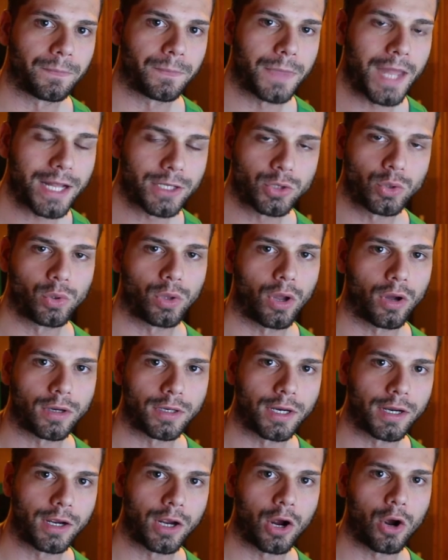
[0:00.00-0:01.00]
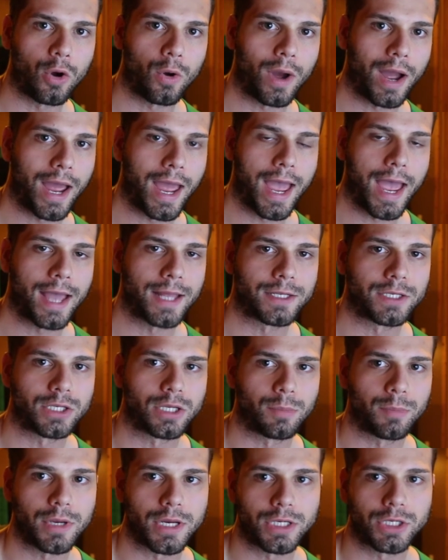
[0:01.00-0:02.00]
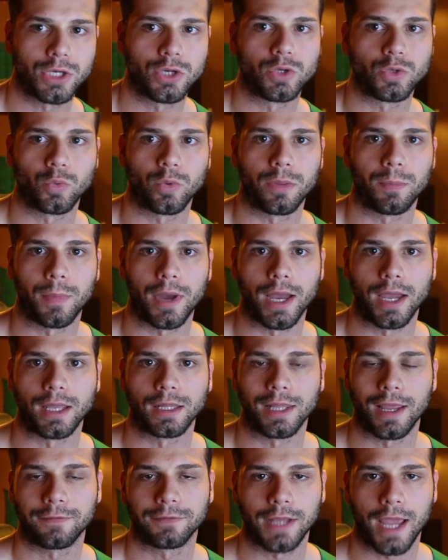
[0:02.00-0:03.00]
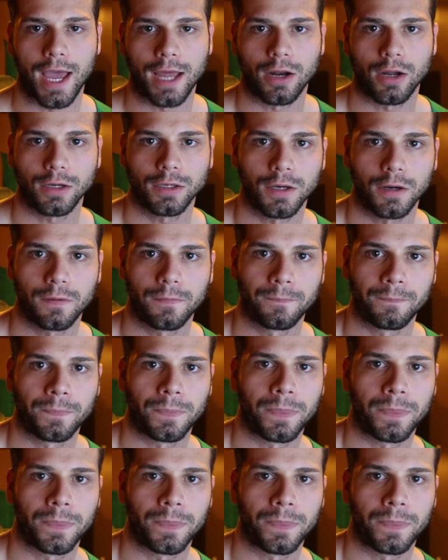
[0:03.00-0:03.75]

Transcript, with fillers: not too long ago I had some issues with my left adductor.